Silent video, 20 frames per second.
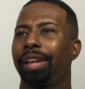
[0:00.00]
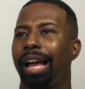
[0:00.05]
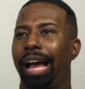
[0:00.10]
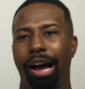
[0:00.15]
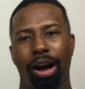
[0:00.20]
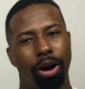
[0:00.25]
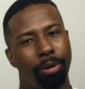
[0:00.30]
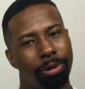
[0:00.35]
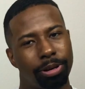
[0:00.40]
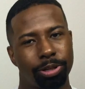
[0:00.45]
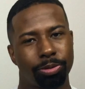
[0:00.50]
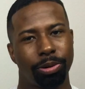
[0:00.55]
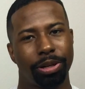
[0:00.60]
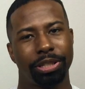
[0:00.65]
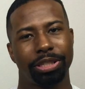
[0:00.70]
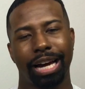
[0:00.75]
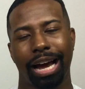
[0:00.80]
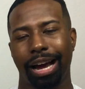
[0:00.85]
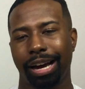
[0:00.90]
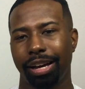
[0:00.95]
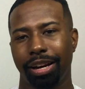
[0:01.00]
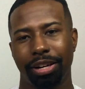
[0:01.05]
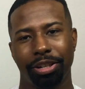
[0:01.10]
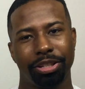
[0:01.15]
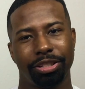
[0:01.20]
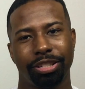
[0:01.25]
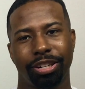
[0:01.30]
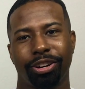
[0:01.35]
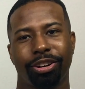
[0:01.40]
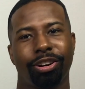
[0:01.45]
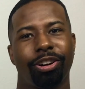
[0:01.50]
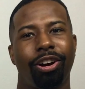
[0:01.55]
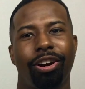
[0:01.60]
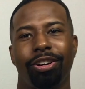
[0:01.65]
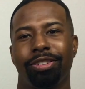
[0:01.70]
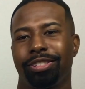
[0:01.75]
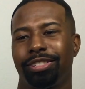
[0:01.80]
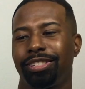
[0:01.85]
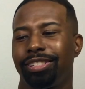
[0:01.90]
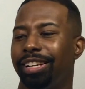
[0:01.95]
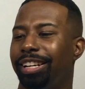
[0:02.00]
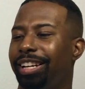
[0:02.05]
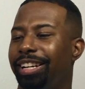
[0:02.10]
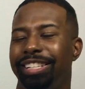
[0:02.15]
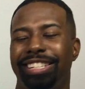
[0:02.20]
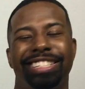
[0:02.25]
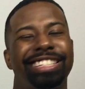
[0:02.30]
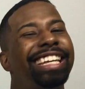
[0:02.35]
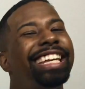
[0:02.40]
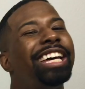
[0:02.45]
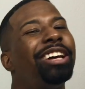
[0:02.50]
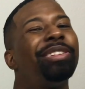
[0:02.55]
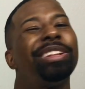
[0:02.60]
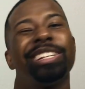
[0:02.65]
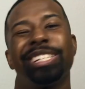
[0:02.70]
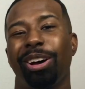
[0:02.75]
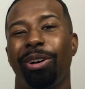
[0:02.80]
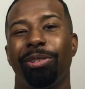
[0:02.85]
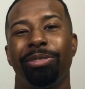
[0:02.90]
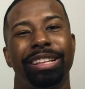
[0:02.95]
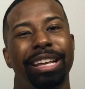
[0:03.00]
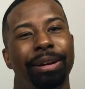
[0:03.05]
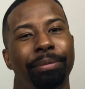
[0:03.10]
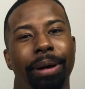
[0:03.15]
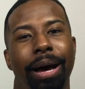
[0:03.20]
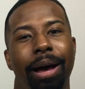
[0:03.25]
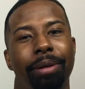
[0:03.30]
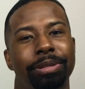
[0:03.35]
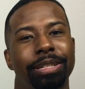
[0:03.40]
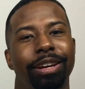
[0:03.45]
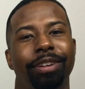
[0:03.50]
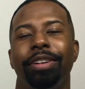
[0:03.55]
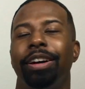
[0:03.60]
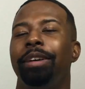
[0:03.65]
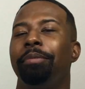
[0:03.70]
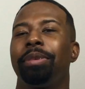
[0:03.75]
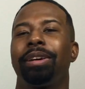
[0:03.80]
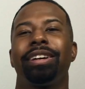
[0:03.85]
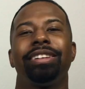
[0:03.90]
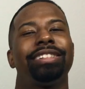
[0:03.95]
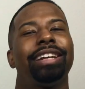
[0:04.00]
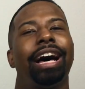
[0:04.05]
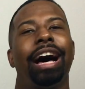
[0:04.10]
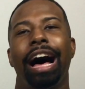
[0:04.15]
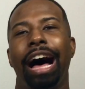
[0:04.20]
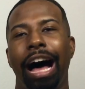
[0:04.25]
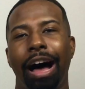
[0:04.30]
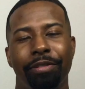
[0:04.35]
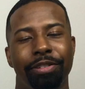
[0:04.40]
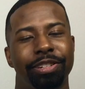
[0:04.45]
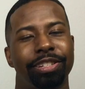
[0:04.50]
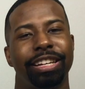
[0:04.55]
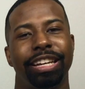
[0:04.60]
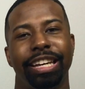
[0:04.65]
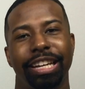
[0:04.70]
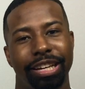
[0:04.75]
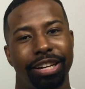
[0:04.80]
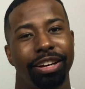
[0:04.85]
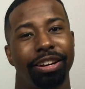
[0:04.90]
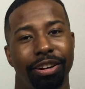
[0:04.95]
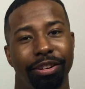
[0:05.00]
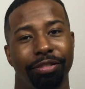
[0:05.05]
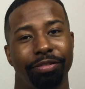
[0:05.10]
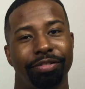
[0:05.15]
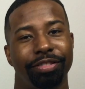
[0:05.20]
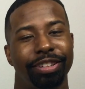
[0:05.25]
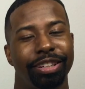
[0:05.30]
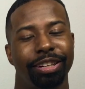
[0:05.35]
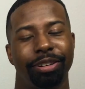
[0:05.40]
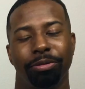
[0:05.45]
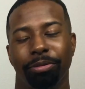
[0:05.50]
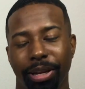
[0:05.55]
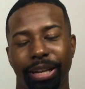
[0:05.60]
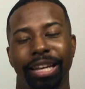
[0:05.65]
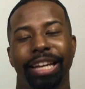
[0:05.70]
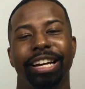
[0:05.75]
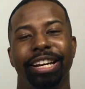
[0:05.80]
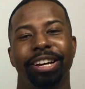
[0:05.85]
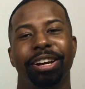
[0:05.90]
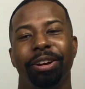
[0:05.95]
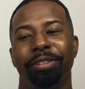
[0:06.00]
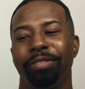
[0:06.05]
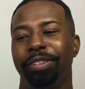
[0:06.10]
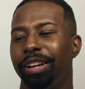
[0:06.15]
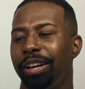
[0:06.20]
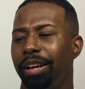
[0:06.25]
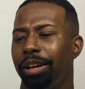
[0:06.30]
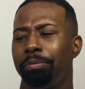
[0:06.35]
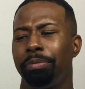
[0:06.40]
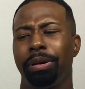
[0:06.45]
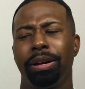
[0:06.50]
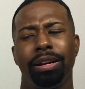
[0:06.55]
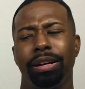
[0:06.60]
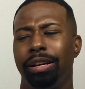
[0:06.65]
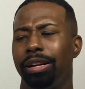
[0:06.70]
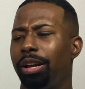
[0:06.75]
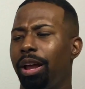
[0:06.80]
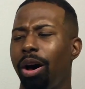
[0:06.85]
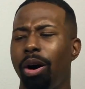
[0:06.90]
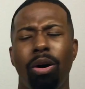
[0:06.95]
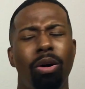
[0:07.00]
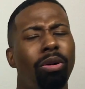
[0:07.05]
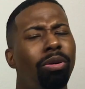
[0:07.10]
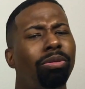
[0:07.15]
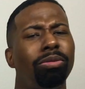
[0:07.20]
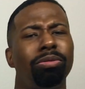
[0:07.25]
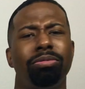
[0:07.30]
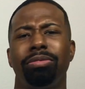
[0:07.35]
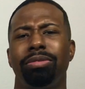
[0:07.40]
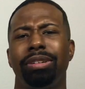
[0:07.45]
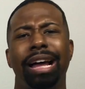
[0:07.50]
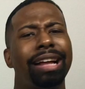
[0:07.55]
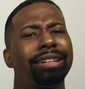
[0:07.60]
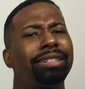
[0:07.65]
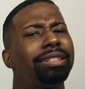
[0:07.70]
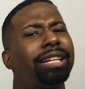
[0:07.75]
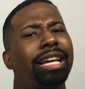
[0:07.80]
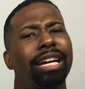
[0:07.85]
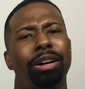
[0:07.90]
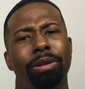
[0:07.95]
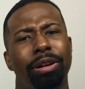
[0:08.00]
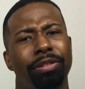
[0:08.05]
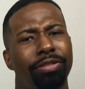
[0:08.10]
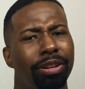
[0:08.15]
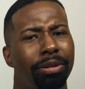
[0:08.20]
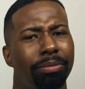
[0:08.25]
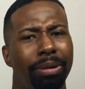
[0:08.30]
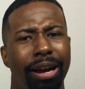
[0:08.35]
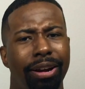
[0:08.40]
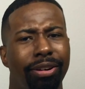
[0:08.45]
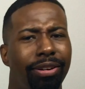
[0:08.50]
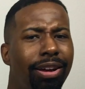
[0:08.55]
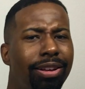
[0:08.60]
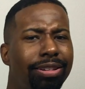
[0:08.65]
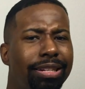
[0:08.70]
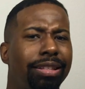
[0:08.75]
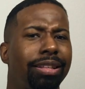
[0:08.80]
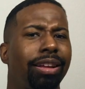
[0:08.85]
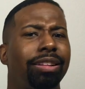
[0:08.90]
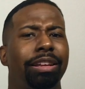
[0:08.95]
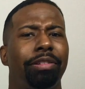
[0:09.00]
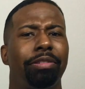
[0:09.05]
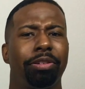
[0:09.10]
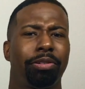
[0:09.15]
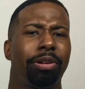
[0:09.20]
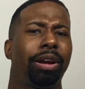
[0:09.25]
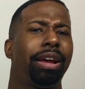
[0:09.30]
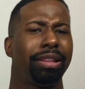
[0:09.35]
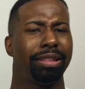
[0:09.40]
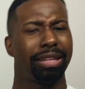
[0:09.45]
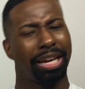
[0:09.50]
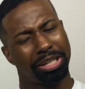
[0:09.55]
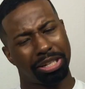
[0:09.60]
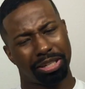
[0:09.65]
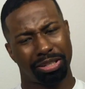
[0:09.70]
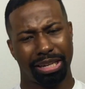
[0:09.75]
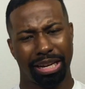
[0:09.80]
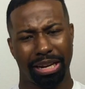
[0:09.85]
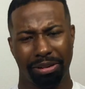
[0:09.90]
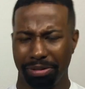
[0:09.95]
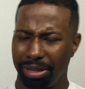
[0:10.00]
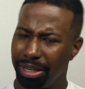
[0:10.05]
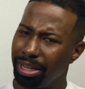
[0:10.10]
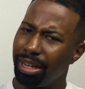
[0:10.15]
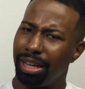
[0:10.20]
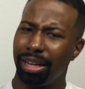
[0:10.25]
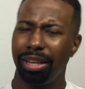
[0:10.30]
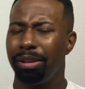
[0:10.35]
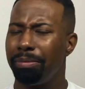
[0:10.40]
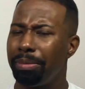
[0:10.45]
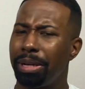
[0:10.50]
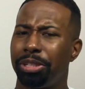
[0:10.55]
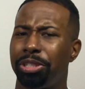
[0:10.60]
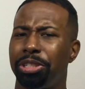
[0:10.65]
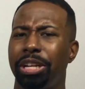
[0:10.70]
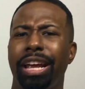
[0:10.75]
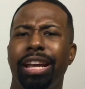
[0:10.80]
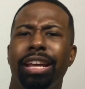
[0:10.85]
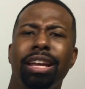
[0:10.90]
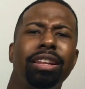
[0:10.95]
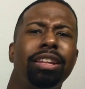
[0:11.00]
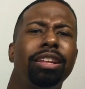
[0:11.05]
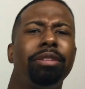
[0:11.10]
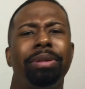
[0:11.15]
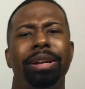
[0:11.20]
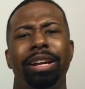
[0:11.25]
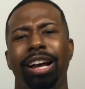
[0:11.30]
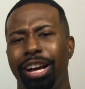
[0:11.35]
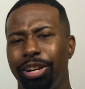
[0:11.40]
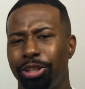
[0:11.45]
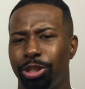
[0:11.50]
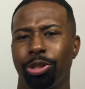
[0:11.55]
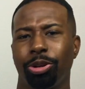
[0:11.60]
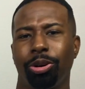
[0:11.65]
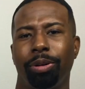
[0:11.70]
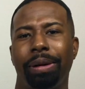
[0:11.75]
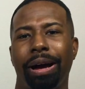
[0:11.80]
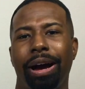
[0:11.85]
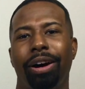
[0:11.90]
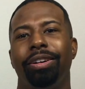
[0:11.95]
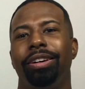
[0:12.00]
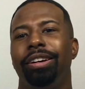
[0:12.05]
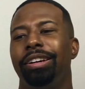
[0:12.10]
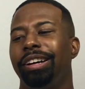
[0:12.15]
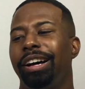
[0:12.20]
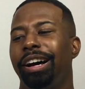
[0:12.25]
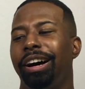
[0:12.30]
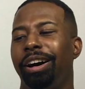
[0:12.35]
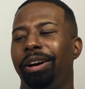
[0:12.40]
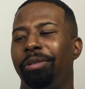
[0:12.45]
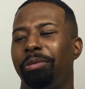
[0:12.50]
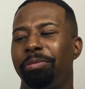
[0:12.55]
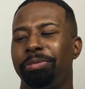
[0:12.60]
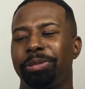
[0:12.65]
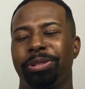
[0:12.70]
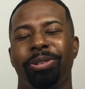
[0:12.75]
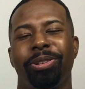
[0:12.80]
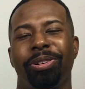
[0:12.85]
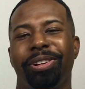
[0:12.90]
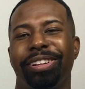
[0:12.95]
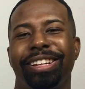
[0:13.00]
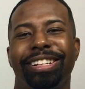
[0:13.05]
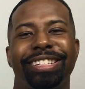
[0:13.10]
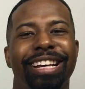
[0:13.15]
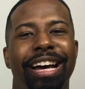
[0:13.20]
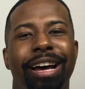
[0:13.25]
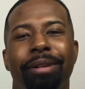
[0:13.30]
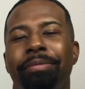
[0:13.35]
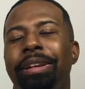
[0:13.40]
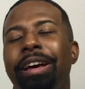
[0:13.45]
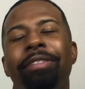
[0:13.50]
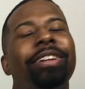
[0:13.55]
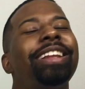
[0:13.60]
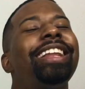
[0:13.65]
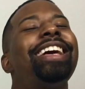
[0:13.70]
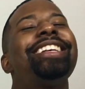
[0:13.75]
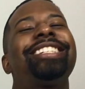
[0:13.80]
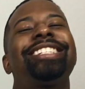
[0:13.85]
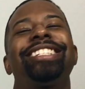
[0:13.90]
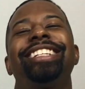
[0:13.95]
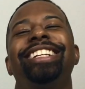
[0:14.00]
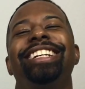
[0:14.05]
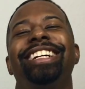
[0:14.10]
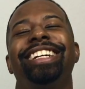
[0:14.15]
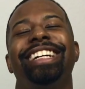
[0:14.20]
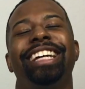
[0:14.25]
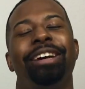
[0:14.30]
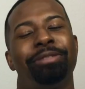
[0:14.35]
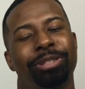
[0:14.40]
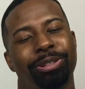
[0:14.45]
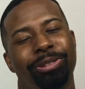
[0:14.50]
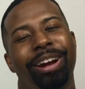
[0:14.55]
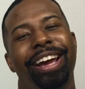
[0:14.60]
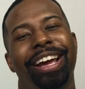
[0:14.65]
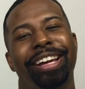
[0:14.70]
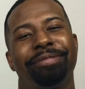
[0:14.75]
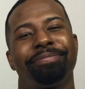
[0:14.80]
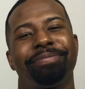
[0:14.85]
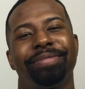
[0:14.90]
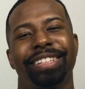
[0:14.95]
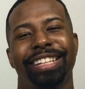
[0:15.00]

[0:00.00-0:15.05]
I almost wish I could have just heard Carl just kill this whole thing by himself, because obviously he could have. Really, he could have. But no, not to take away from the backgrounds. I thought they were great. They just seemed a little bit shaky, a little bit unsure about what was going on at the time. Nevertheless, it was great.